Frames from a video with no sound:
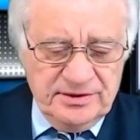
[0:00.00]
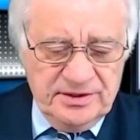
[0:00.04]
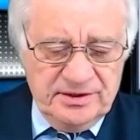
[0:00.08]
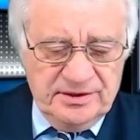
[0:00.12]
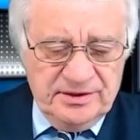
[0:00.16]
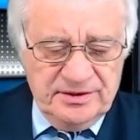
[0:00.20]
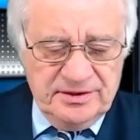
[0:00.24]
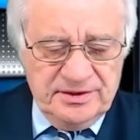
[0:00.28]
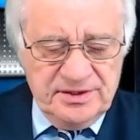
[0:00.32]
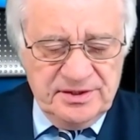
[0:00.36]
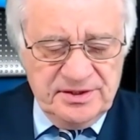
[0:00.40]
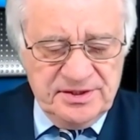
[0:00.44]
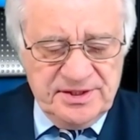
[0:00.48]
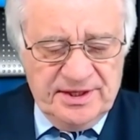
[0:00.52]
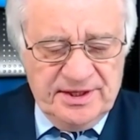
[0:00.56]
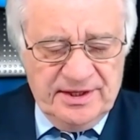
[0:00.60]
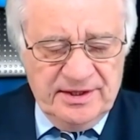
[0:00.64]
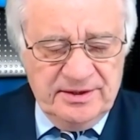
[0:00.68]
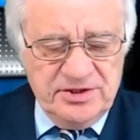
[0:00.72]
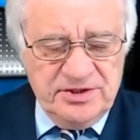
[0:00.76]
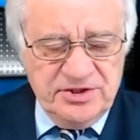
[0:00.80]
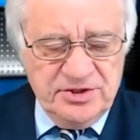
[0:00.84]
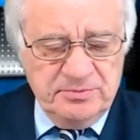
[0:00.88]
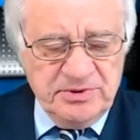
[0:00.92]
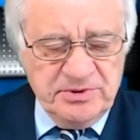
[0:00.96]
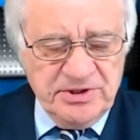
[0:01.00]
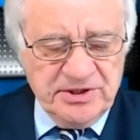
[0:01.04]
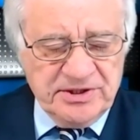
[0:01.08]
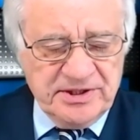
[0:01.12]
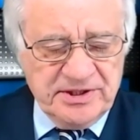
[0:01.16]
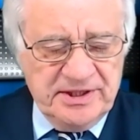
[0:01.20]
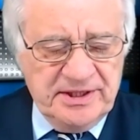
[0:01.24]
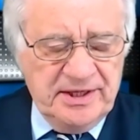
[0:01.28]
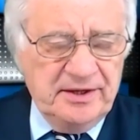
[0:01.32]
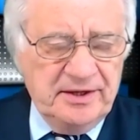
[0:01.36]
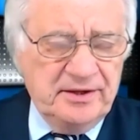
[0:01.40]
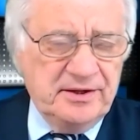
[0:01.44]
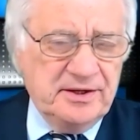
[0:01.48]
a side subject. I
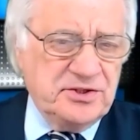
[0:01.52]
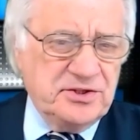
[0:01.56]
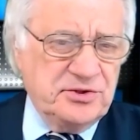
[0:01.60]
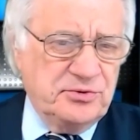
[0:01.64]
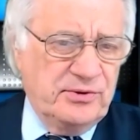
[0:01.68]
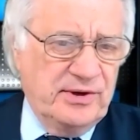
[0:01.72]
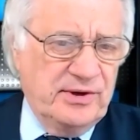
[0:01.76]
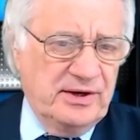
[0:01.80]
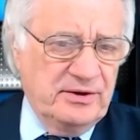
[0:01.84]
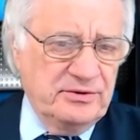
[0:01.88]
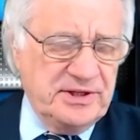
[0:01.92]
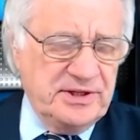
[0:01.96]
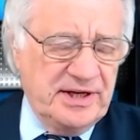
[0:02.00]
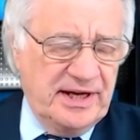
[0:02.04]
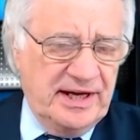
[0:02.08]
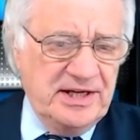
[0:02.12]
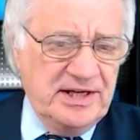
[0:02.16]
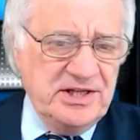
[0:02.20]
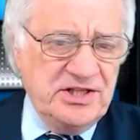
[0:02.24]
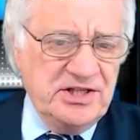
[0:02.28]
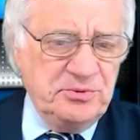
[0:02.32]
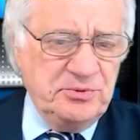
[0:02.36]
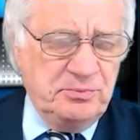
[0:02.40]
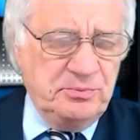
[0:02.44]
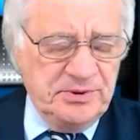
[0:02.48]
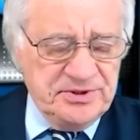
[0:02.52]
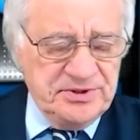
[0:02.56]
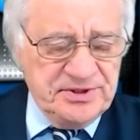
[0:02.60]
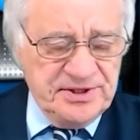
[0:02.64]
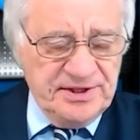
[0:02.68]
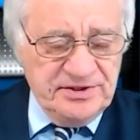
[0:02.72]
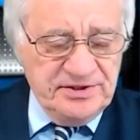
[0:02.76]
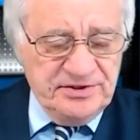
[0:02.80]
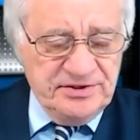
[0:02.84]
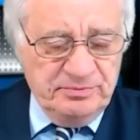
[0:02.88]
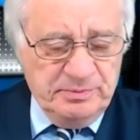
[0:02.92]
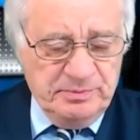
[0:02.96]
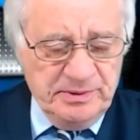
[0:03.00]
hear that around
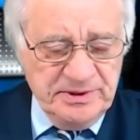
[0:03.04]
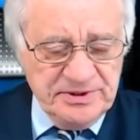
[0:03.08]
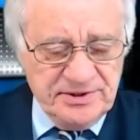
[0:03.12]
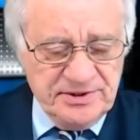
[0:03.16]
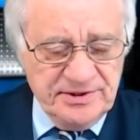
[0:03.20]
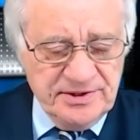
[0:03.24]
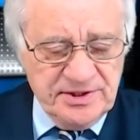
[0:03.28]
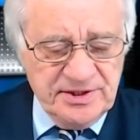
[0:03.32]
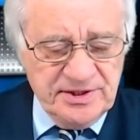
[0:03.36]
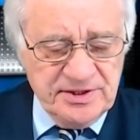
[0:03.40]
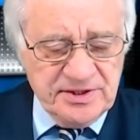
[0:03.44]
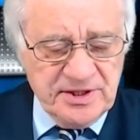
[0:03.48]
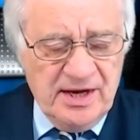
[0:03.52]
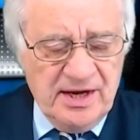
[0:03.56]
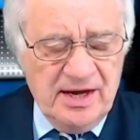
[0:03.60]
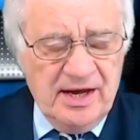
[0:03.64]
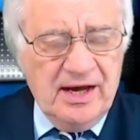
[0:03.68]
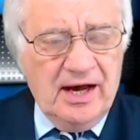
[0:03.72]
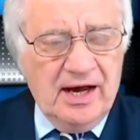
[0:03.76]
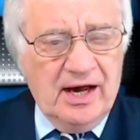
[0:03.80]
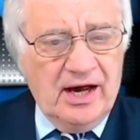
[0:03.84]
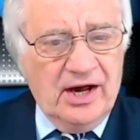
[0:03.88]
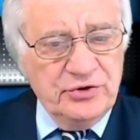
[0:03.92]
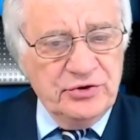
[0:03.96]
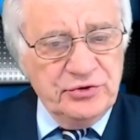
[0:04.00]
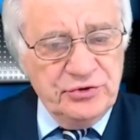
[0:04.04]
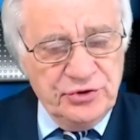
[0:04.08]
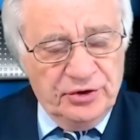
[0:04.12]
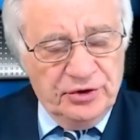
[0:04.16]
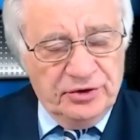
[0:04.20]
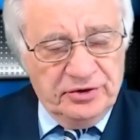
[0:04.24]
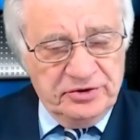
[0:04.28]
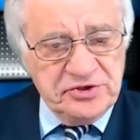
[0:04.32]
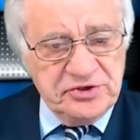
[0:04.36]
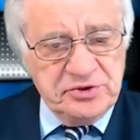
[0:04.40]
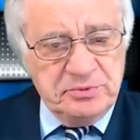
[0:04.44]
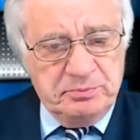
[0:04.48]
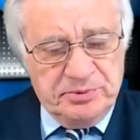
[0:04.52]
80% of businesses are
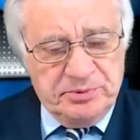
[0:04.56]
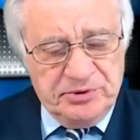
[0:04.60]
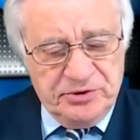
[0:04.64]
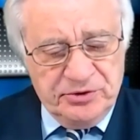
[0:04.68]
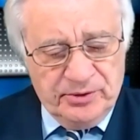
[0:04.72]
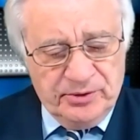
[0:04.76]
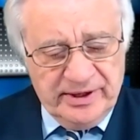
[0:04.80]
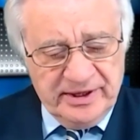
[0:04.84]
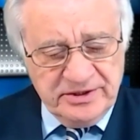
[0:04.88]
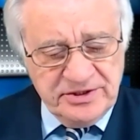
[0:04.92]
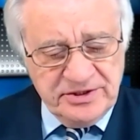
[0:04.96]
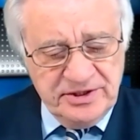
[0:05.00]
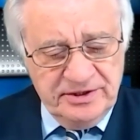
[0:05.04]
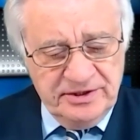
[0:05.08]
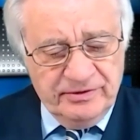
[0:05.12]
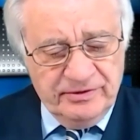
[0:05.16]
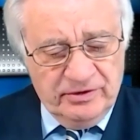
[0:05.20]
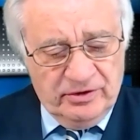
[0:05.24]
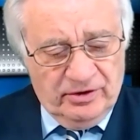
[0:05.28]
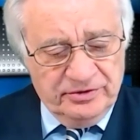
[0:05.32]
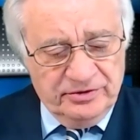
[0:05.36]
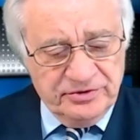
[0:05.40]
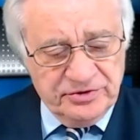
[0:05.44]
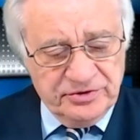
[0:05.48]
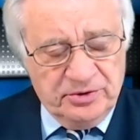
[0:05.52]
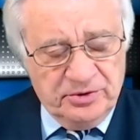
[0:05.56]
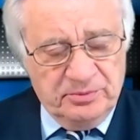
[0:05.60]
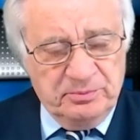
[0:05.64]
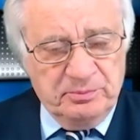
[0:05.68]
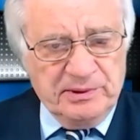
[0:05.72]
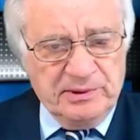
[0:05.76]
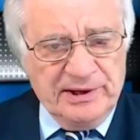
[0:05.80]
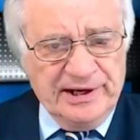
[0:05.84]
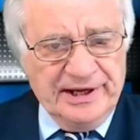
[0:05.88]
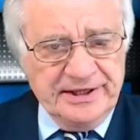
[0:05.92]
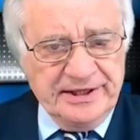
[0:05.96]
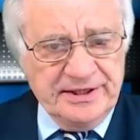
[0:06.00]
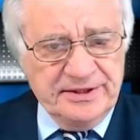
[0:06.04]
not proactive on
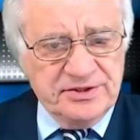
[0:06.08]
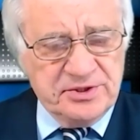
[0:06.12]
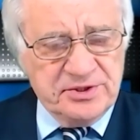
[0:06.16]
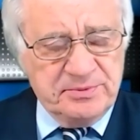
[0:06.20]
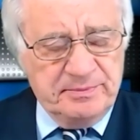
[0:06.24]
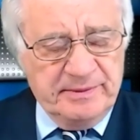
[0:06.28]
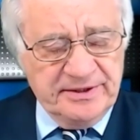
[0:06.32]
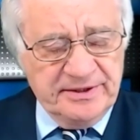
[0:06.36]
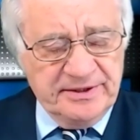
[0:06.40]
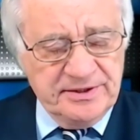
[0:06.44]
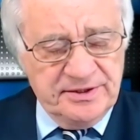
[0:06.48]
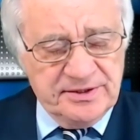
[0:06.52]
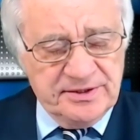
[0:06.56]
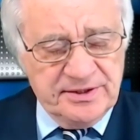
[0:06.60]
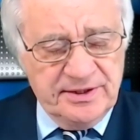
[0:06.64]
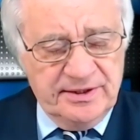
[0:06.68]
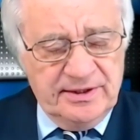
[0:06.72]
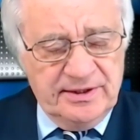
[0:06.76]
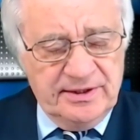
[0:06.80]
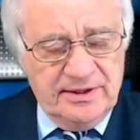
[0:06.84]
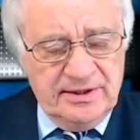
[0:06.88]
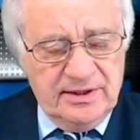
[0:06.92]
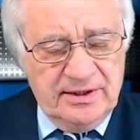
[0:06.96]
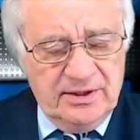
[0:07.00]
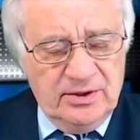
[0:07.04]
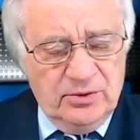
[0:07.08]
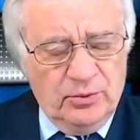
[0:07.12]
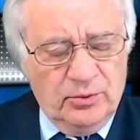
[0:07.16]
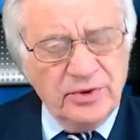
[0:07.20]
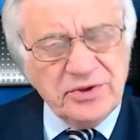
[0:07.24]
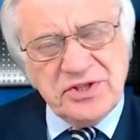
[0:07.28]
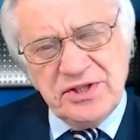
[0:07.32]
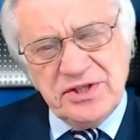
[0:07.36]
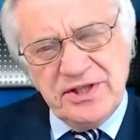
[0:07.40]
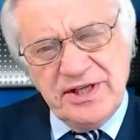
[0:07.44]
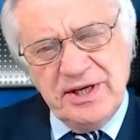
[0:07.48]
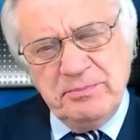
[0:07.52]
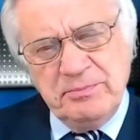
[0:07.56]
compliance matters.
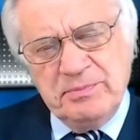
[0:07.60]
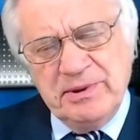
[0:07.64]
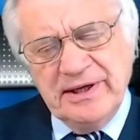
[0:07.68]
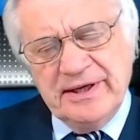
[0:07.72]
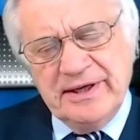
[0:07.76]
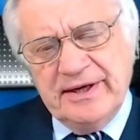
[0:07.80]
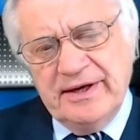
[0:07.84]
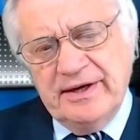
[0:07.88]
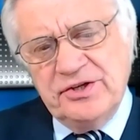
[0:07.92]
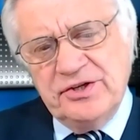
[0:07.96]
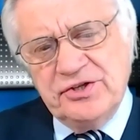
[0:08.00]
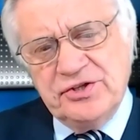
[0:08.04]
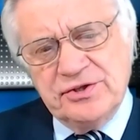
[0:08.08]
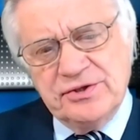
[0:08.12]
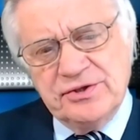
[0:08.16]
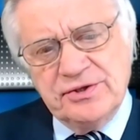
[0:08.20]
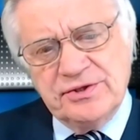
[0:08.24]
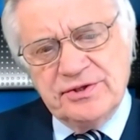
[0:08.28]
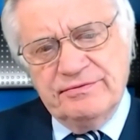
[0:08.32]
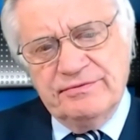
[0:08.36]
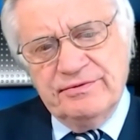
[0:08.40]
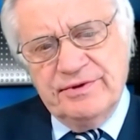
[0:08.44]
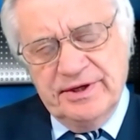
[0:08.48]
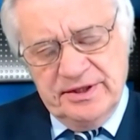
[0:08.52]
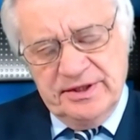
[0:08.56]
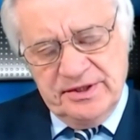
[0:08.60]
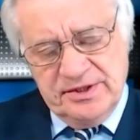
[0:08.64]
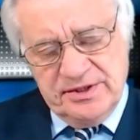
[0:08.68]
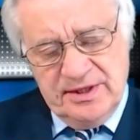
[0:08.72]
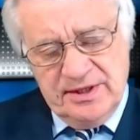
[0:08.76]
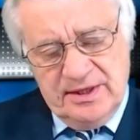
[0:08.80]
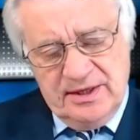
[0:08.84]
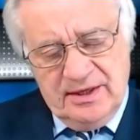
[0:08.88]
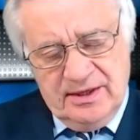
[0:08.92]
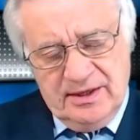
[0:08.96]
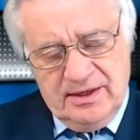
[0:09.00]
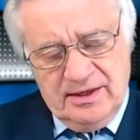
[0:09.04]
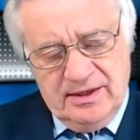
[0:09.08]
What's the implications of this
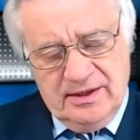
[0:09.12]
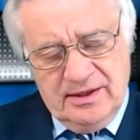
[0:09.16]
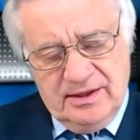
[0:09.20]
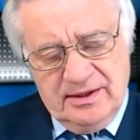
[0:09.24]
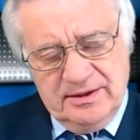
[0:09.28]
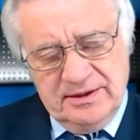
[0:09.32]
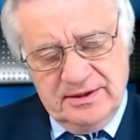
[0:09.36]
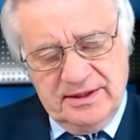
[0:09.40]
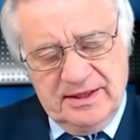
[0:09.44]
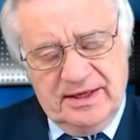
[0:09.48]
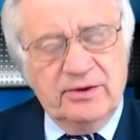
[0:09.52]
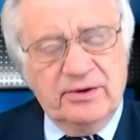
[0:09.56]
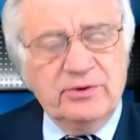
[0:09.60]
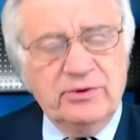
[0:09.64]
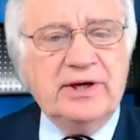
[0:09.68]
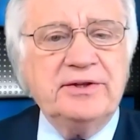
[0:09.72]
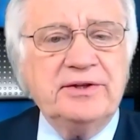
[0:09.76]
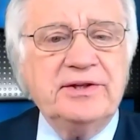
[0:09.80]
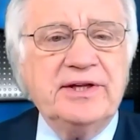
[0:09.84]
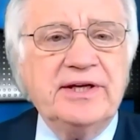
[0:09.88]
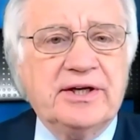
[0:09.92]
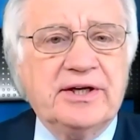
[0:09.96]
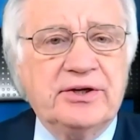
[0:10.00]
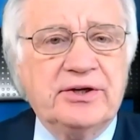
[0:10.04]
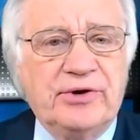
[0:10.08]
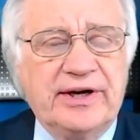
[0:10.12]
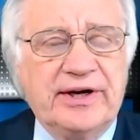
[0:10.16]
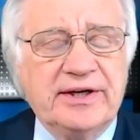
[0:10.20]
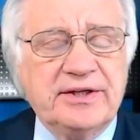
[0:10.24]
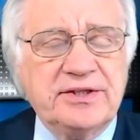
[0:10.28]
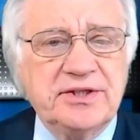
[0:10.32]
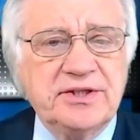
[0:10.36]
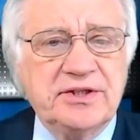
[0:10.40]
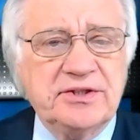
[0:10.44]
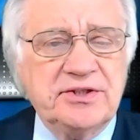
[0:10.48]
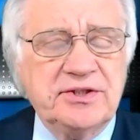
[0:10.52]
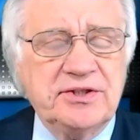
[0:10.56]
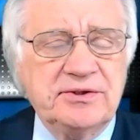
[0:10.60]
and how can they
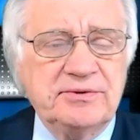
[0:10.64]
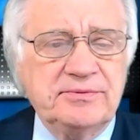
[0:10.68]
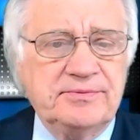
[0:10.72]
correct it?